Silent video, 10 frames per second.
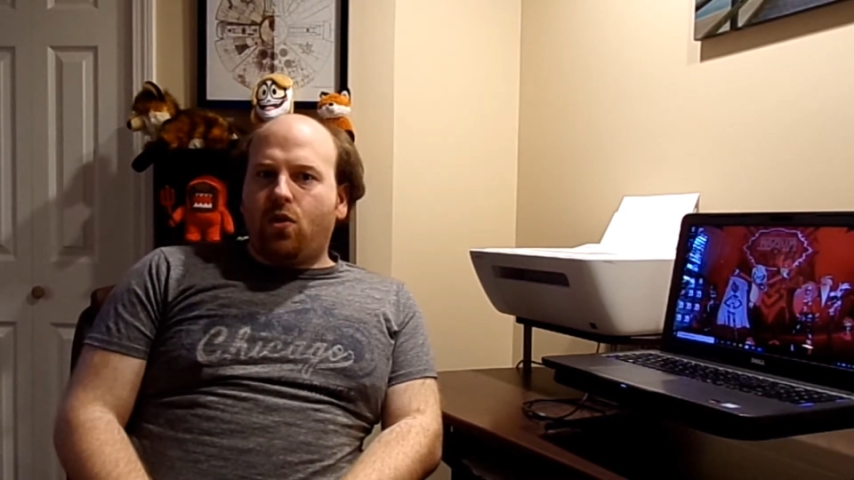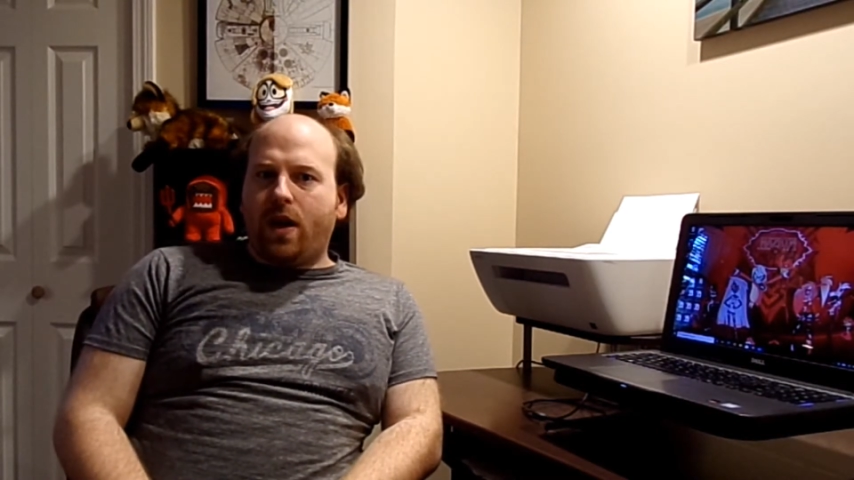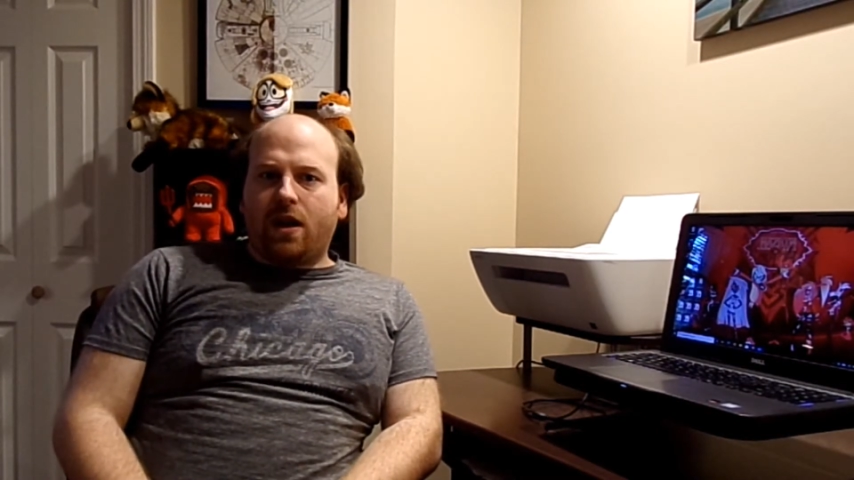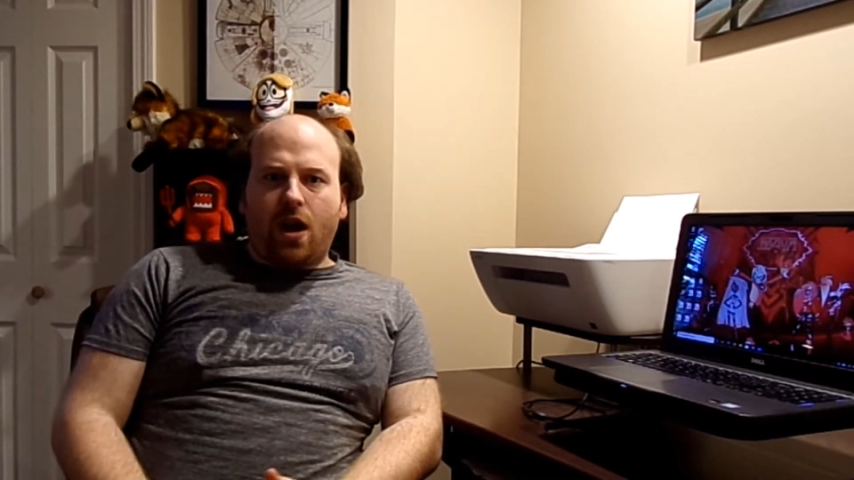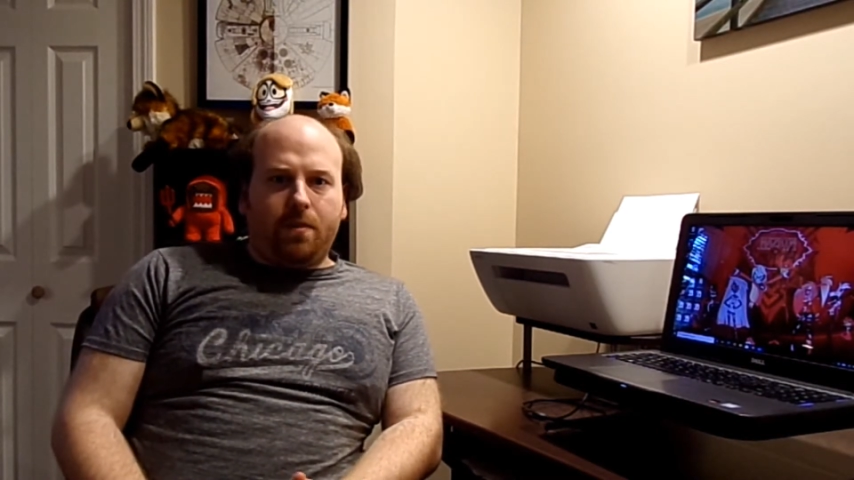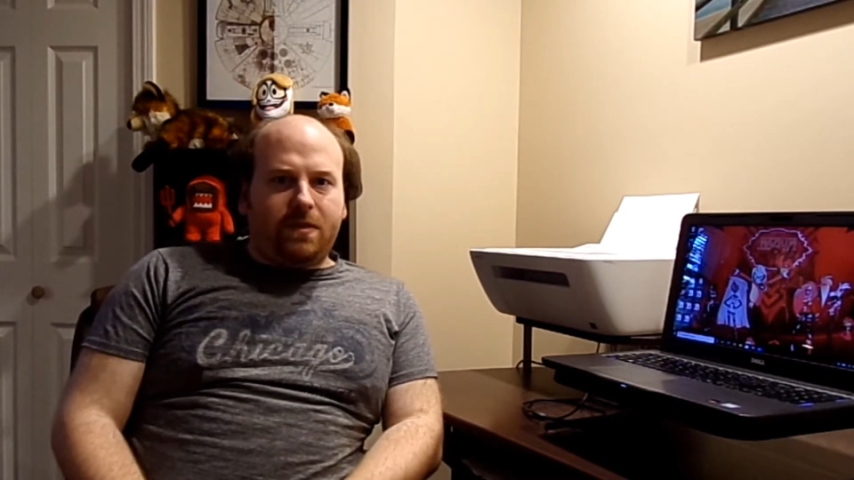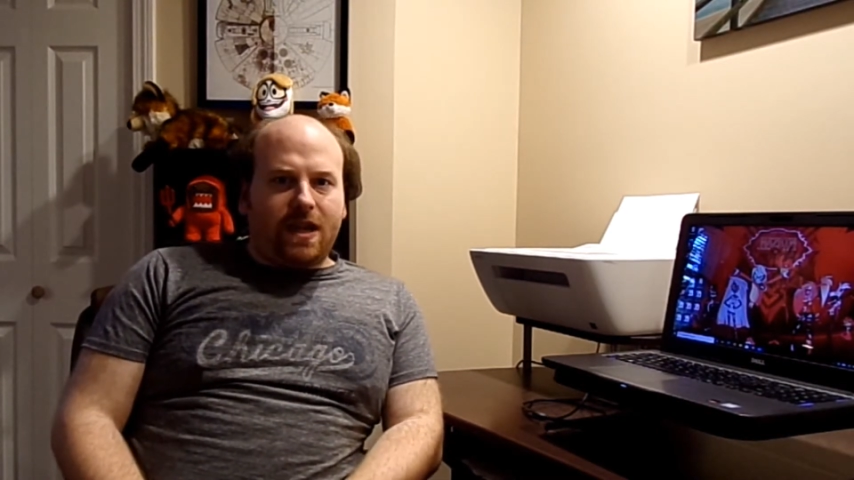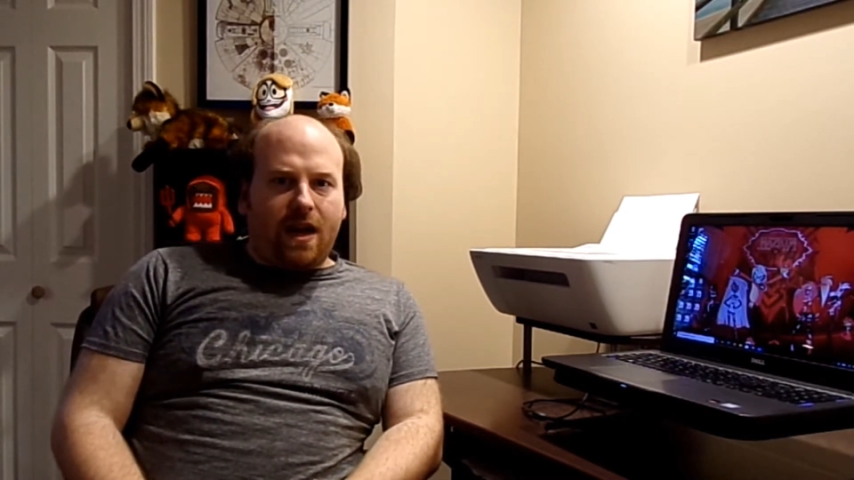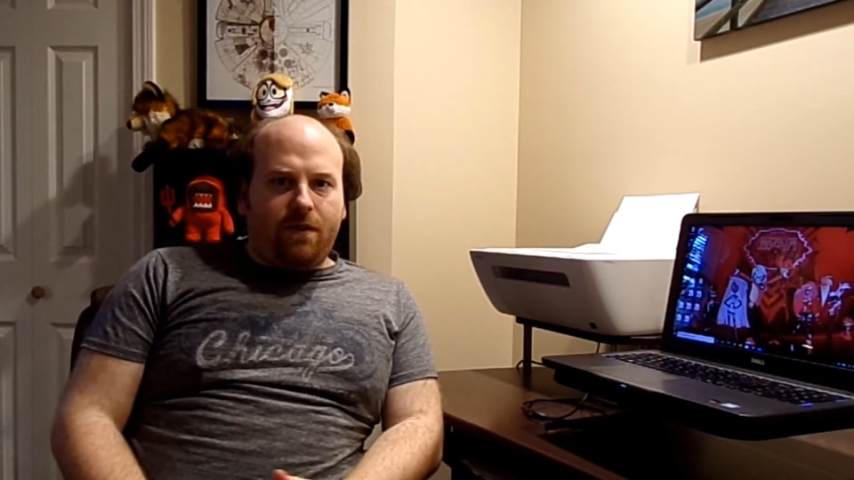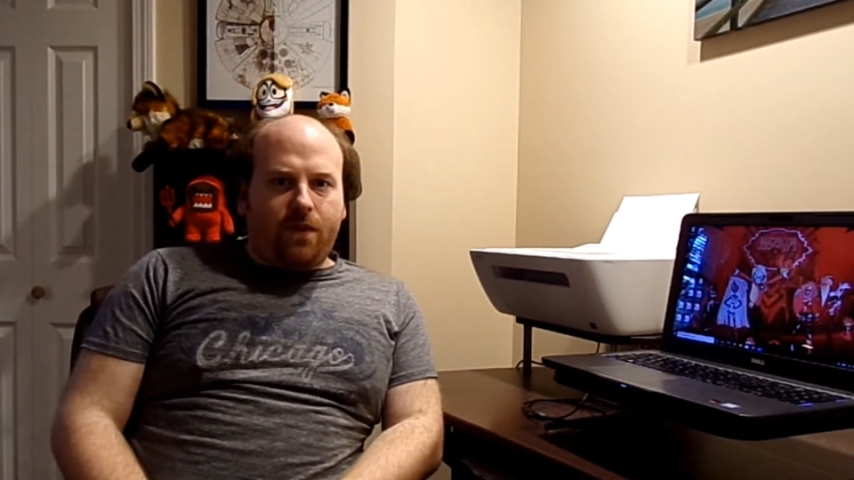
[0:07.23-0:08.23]
quick
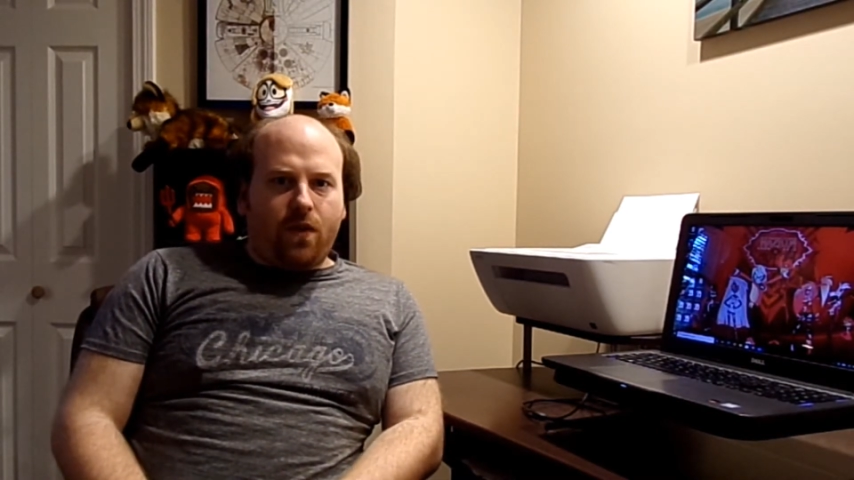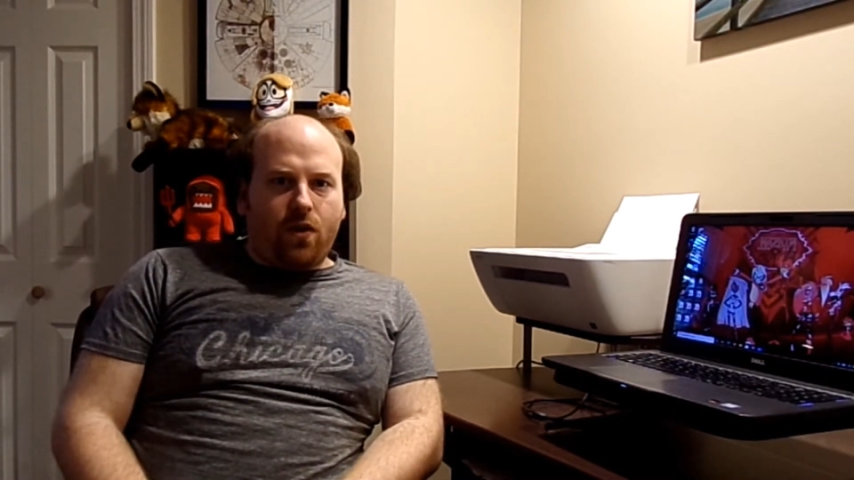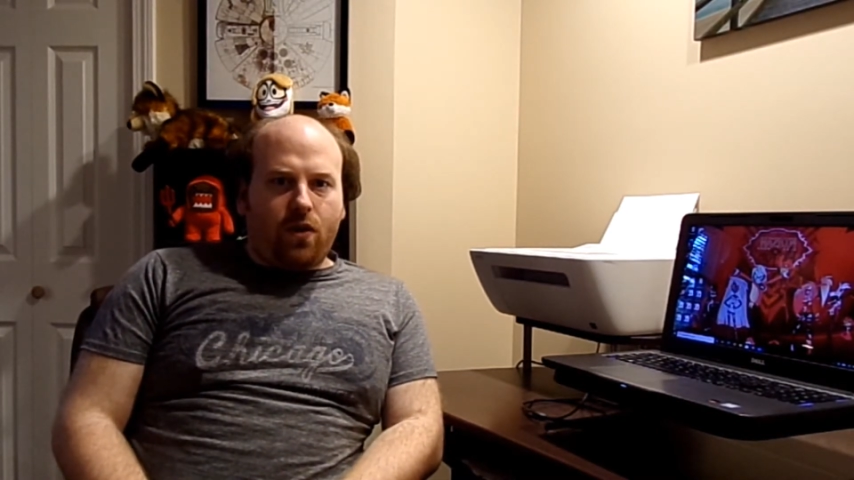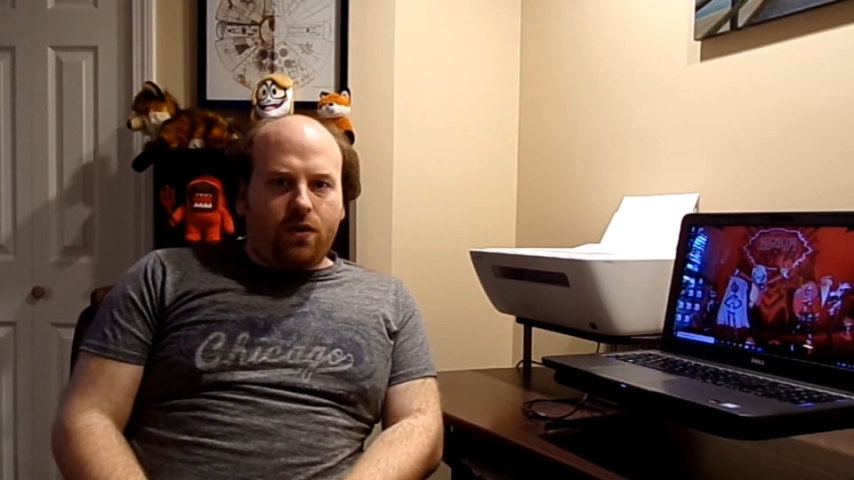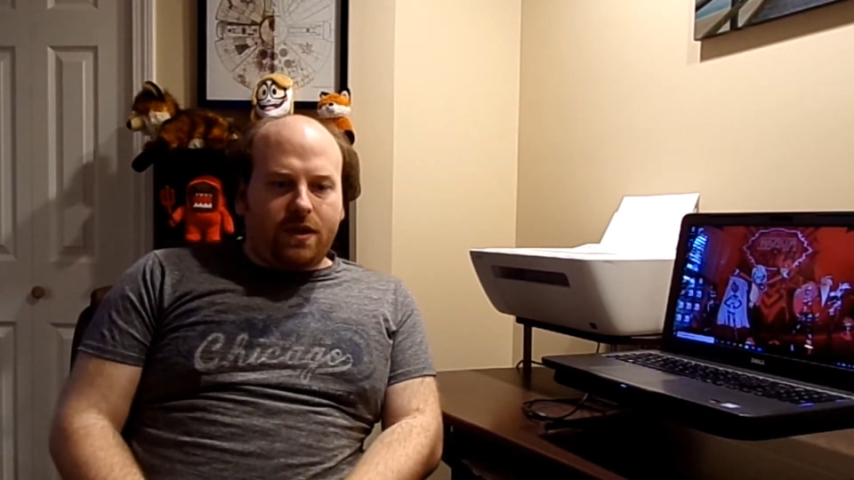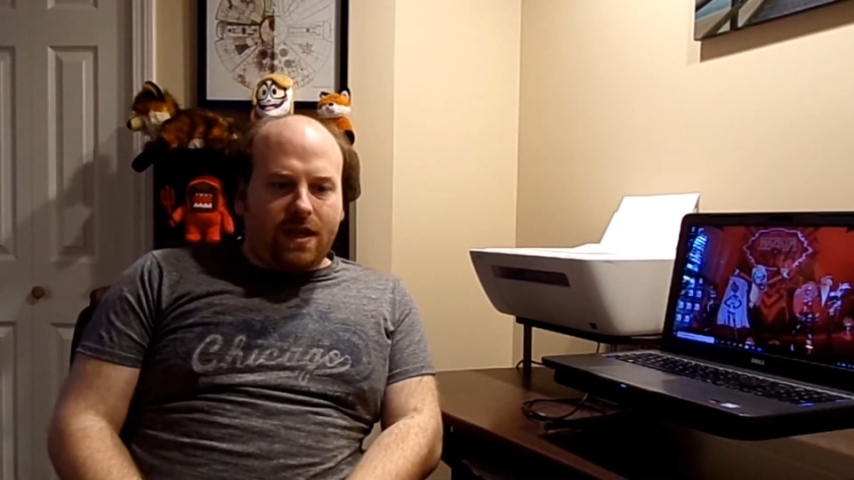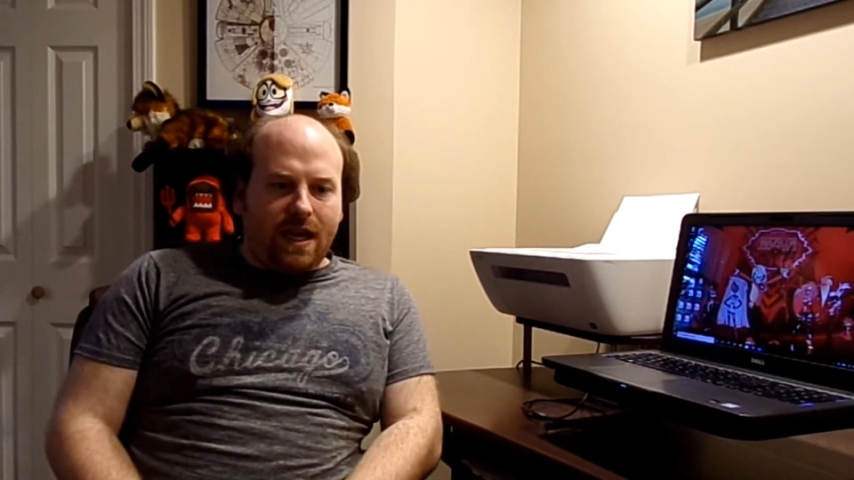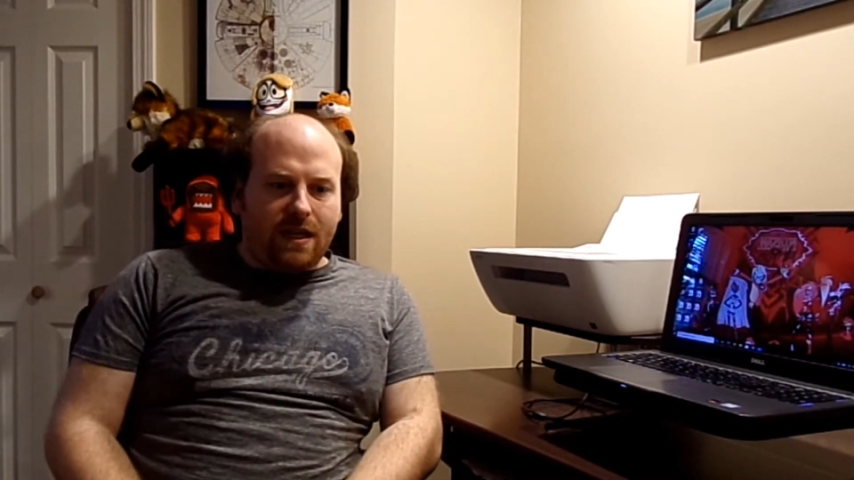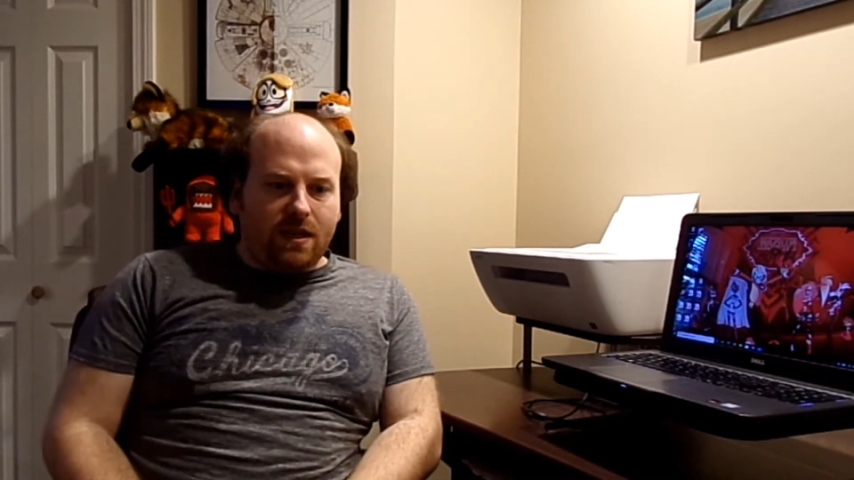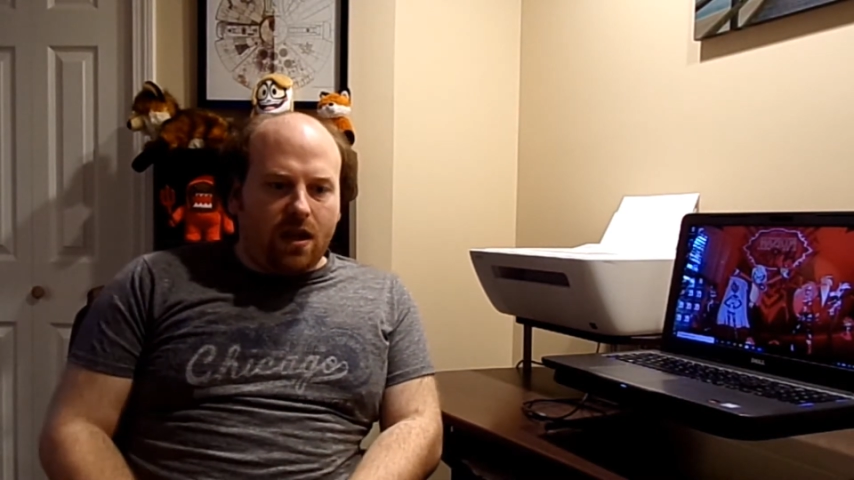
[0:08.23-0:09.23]
update for things